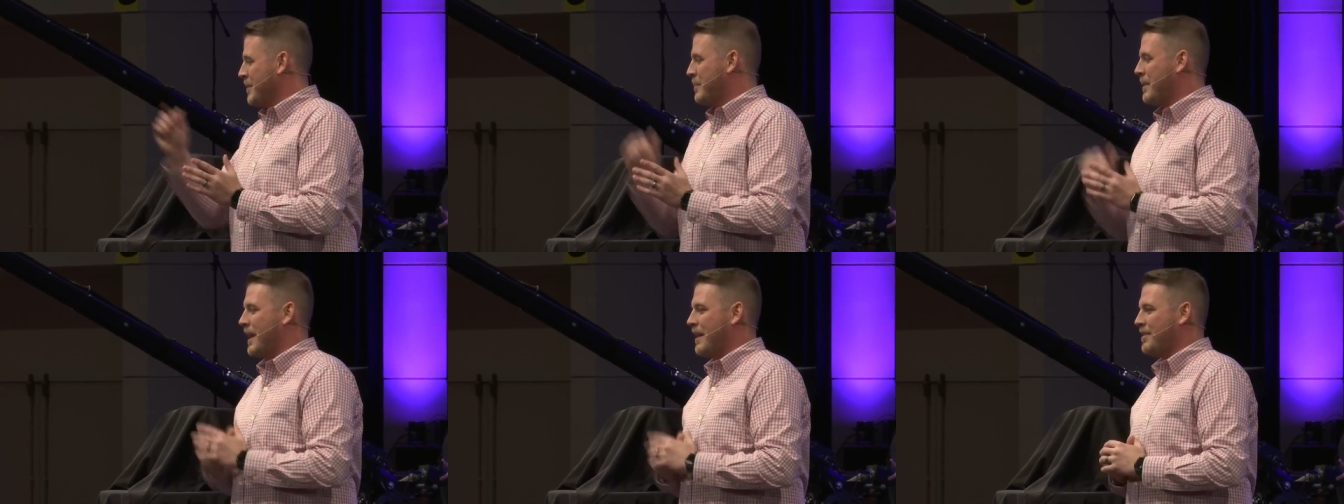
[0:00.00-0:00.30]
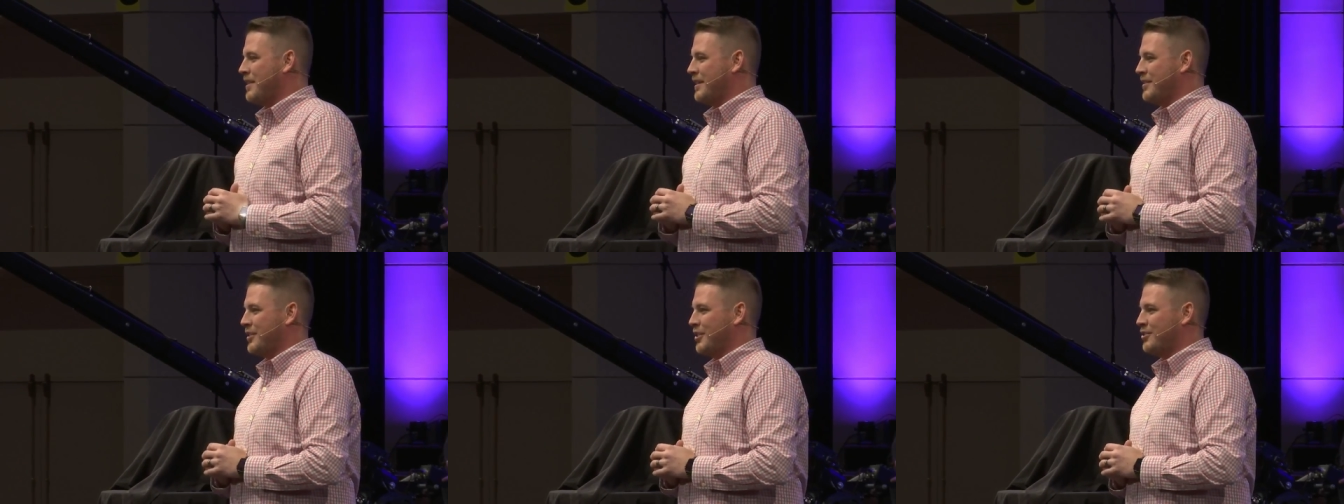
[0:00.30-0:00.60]
but I
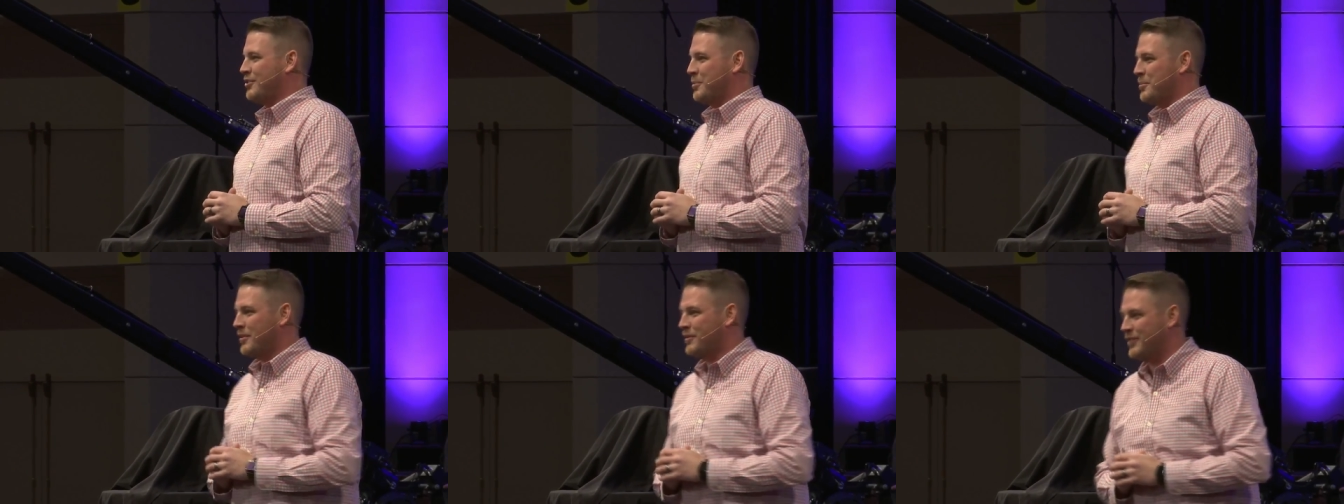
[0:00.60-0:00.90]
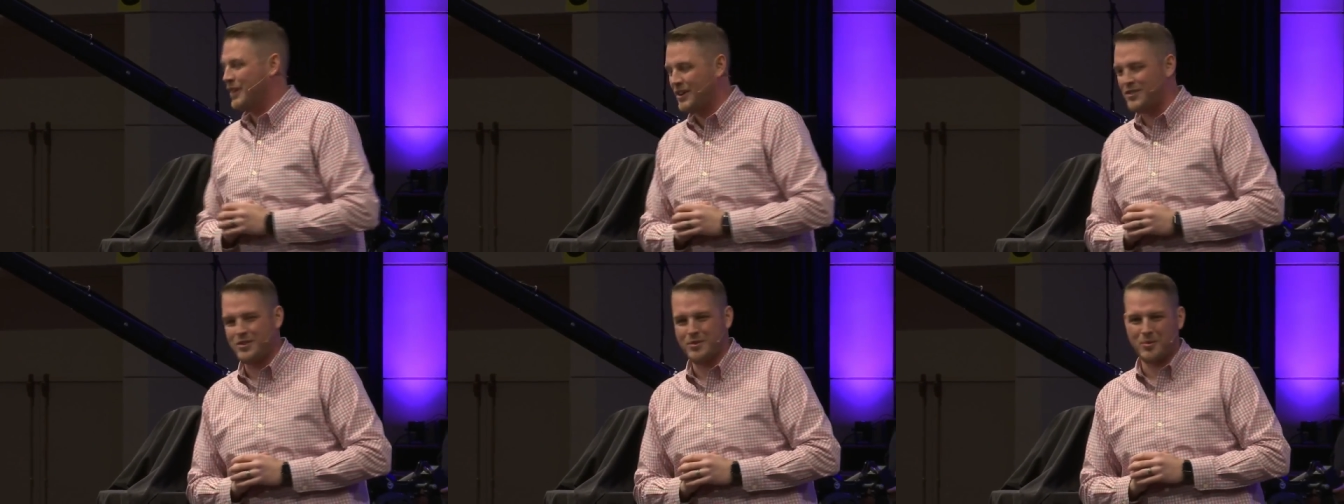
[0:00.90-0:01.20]
think there's some
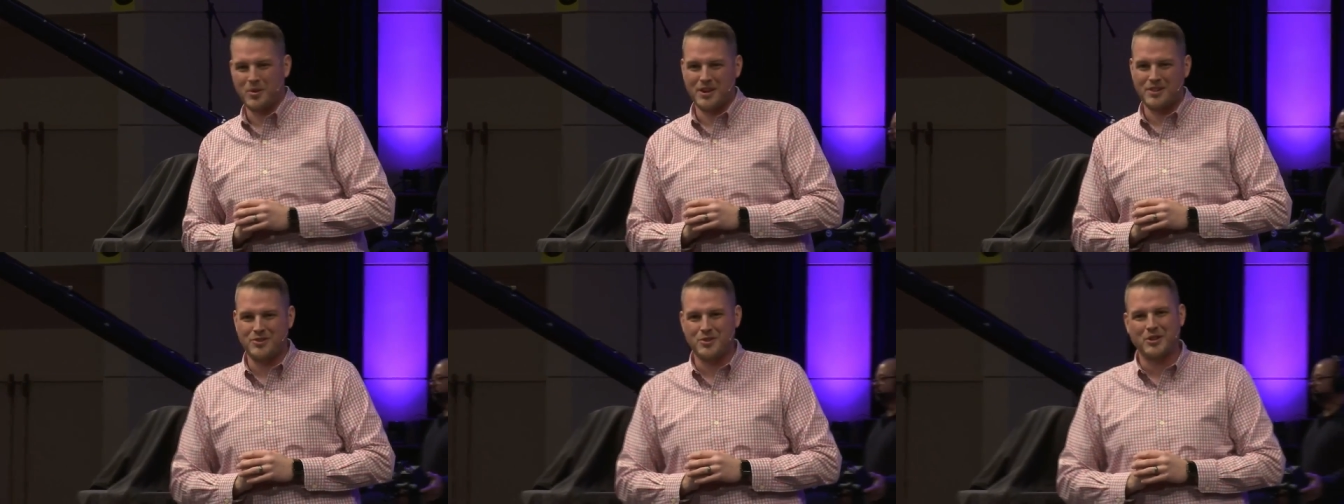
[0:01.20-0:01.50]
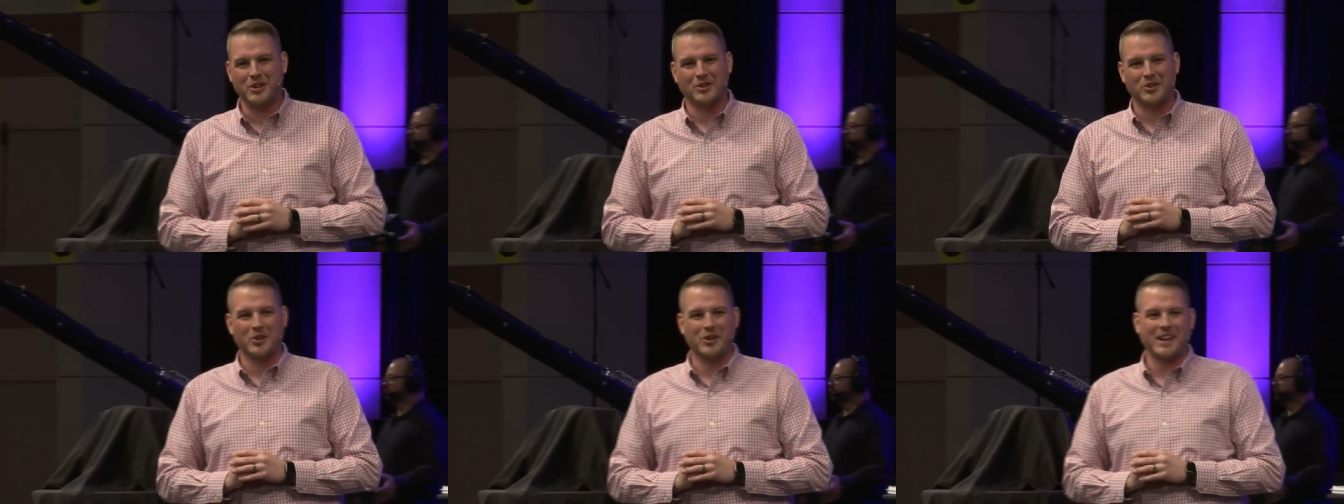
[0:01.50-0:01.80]
refreshing ways you
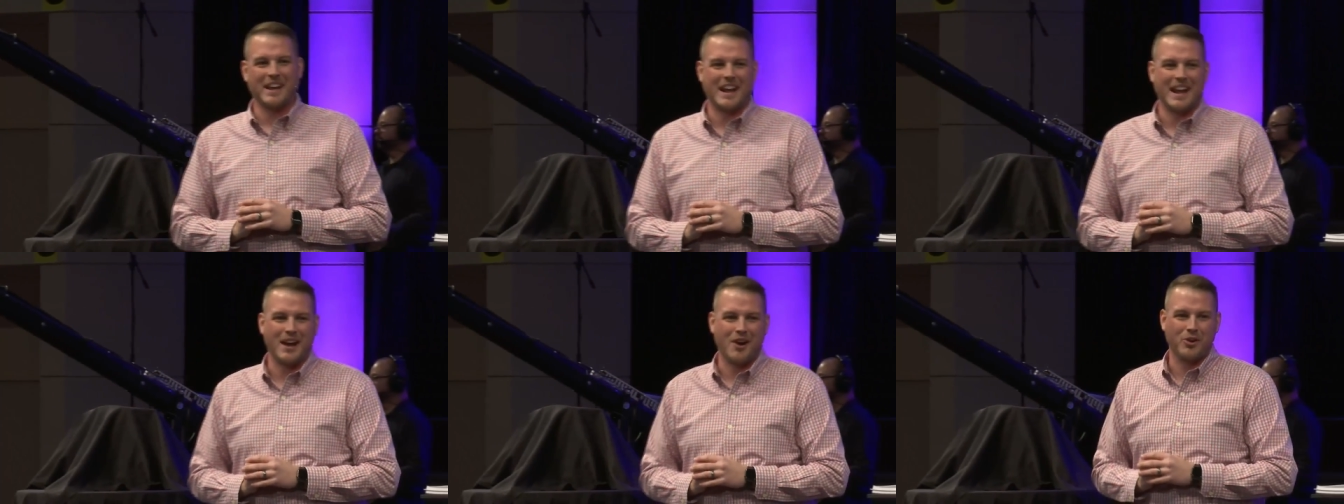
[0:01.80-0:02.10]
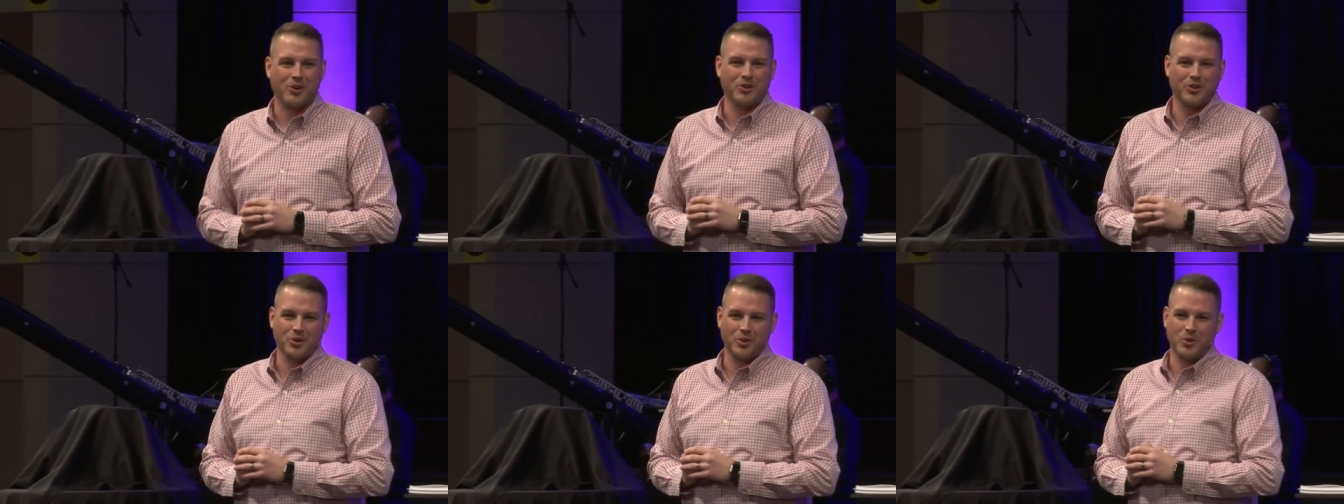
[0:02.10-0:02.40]
can look at how
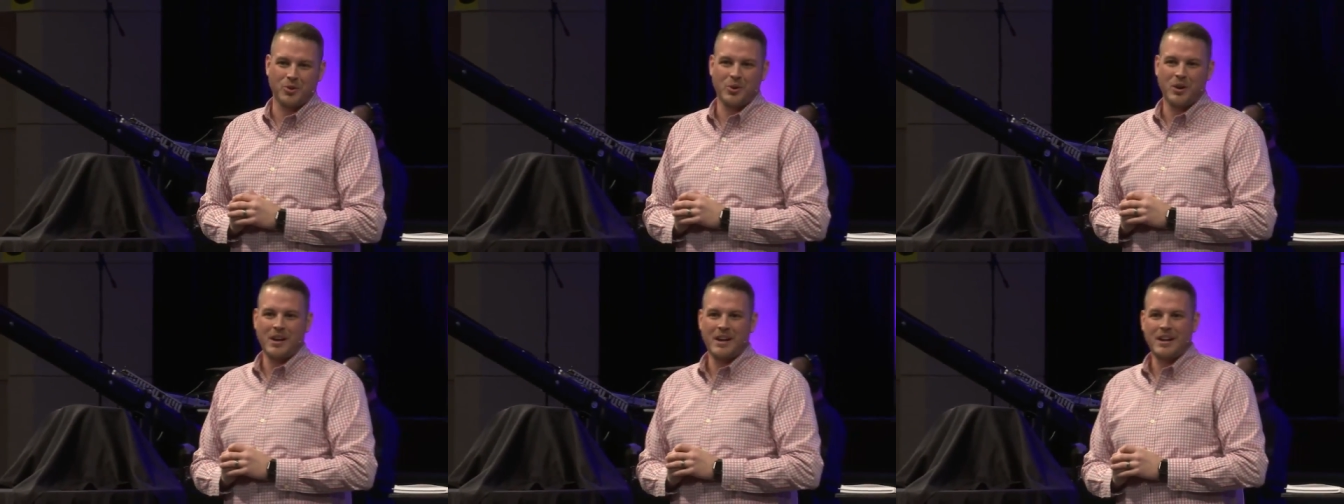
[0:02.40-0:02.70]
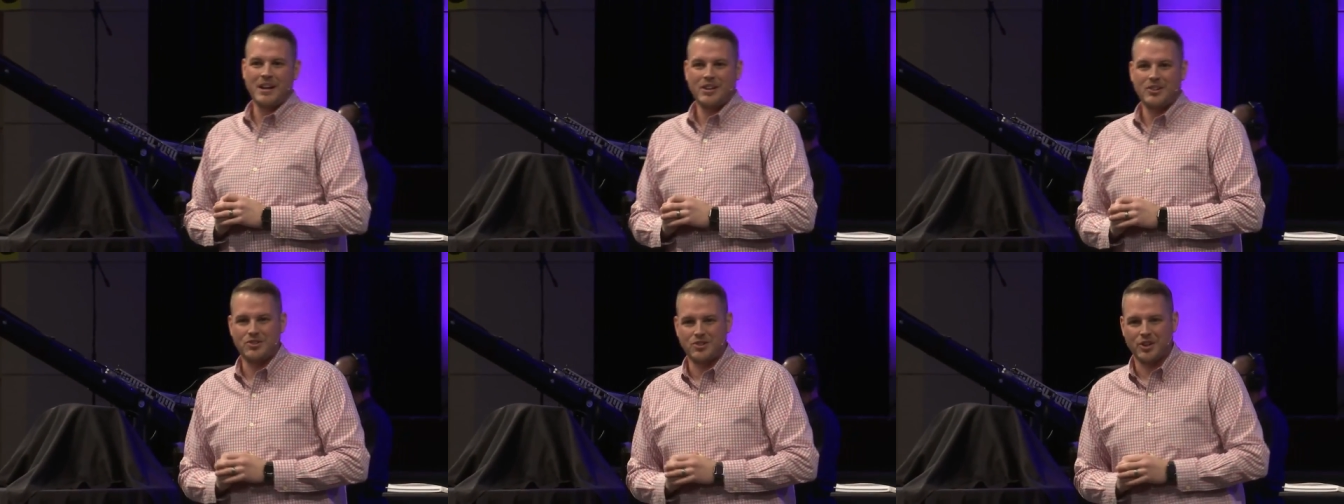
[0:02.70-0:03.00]
to do
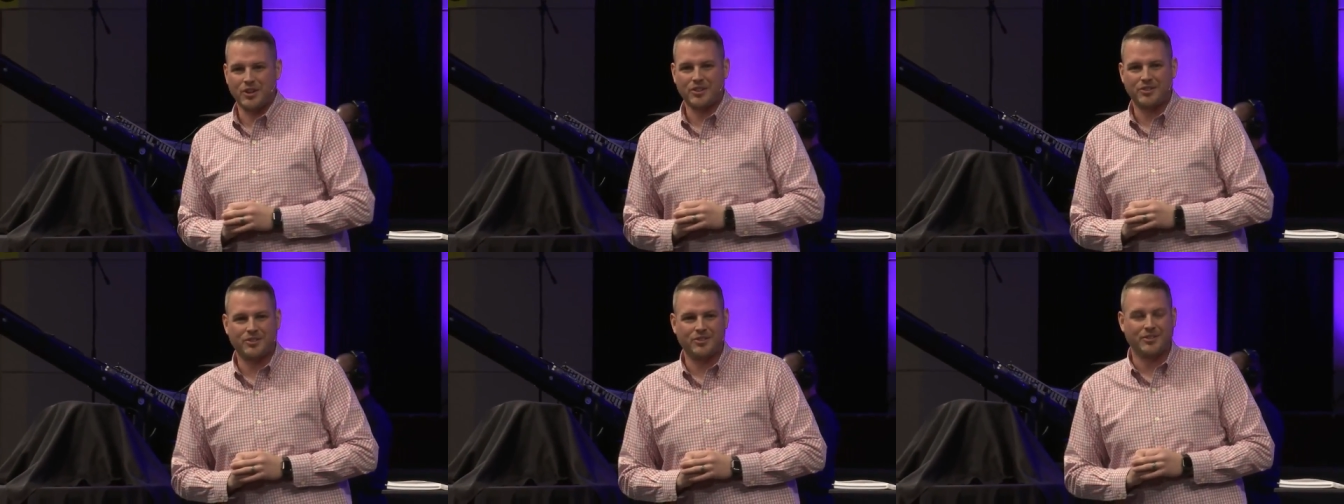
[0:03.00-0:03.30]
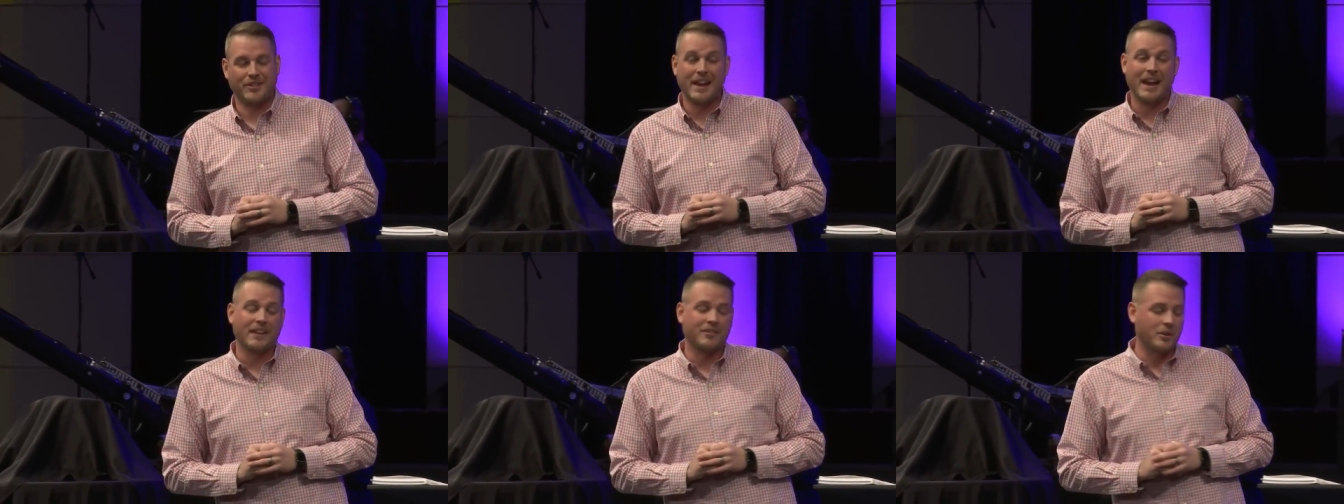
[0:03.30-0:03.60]

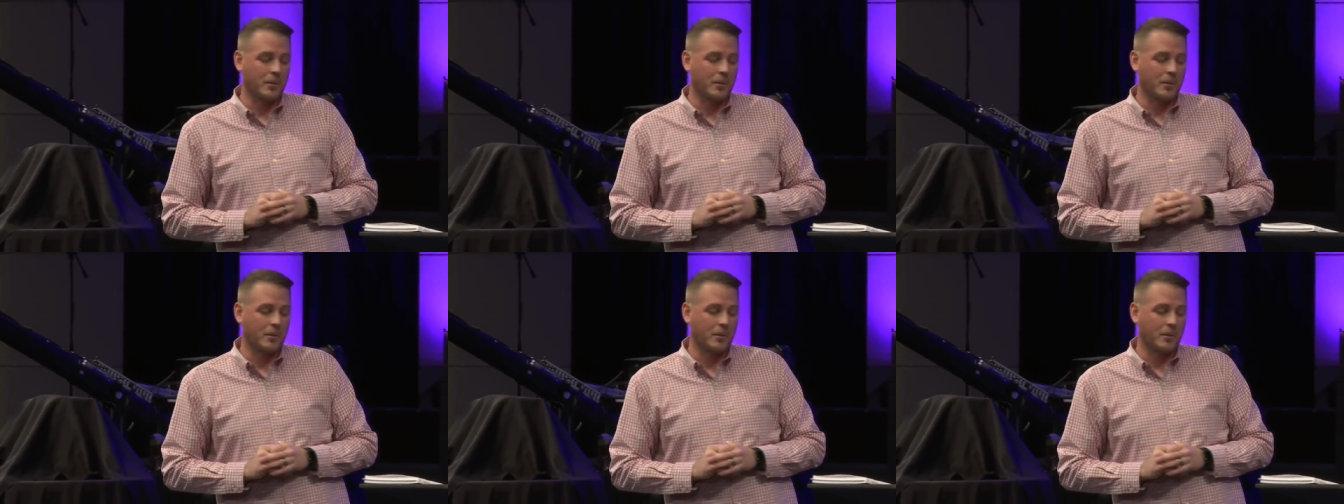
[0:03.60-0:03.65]
just that.